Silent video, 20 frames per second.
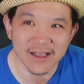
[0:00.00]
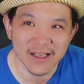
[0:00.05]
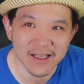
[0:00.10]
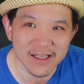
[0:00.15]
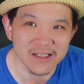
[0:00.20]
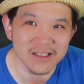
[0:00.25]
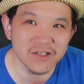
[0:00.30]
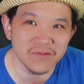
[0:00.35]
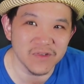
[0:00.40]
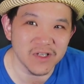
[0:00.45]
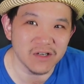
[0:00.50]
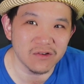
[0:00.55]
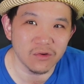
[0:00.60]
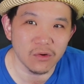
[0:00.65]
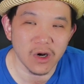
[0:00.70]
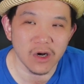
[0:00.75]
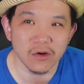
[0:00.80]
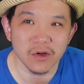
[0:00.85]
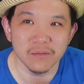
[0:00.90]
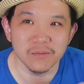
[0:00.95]
hint of
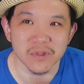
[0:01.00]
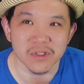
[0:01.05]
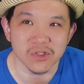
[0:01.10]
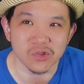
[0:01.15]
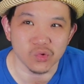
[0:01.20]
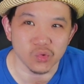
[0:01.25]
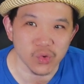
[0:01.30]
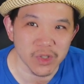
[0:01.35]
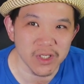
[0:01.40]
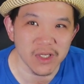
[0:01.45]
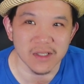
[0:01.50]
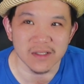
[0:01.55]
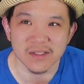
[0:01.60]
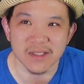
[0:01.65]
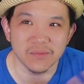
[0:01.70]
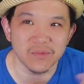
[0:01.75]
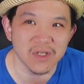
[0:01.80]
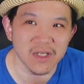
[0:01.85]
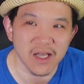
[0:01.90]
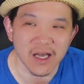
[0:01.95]
Nicaraguan but sweet and
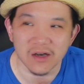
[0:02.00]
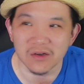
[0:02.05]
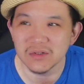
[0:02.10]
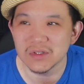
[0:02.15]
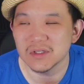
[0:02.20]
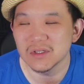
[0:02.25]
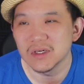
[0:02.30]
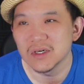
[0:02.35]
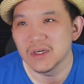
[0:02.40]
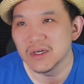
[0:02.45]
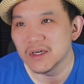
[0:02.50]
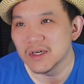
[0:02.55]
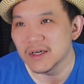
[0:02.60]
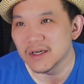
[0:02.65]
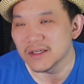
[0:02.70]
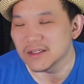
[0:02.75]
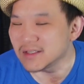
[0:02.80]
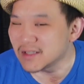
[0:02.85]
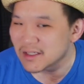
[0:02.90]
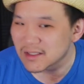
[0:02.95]
something else,
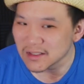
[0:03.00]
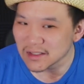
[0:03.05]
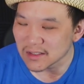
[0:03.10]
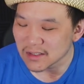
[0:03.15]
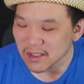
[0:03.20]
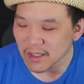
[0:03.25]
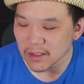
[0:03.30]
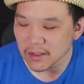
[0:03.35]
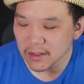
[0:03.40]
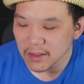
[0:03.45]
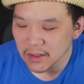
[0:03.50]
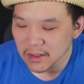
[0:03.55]
this is it.